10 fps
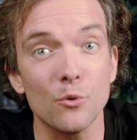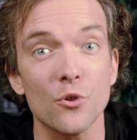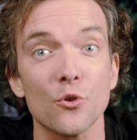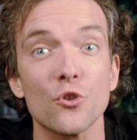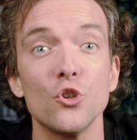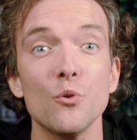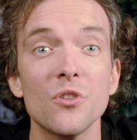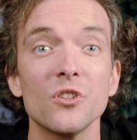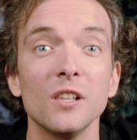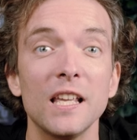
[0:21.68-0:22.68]
users choose
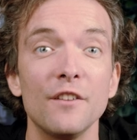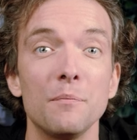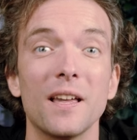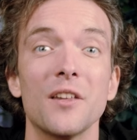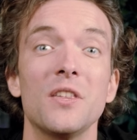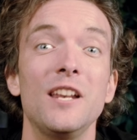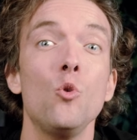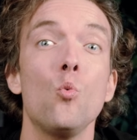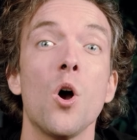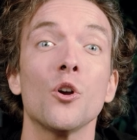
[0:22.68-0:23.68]
to leave because they
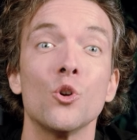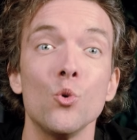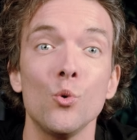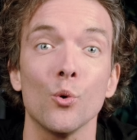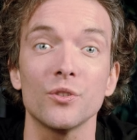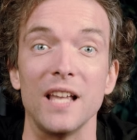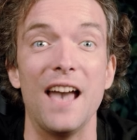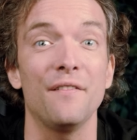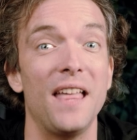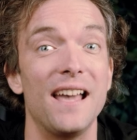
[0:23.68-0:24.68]
don't want Google to
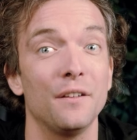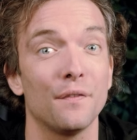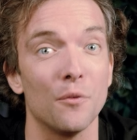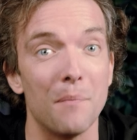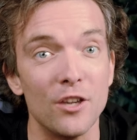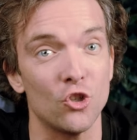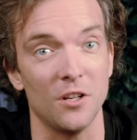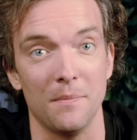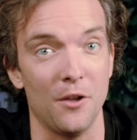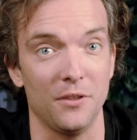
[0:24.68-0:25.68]
have that
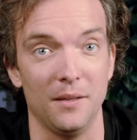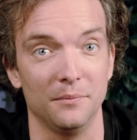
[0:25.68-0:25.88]
information about them.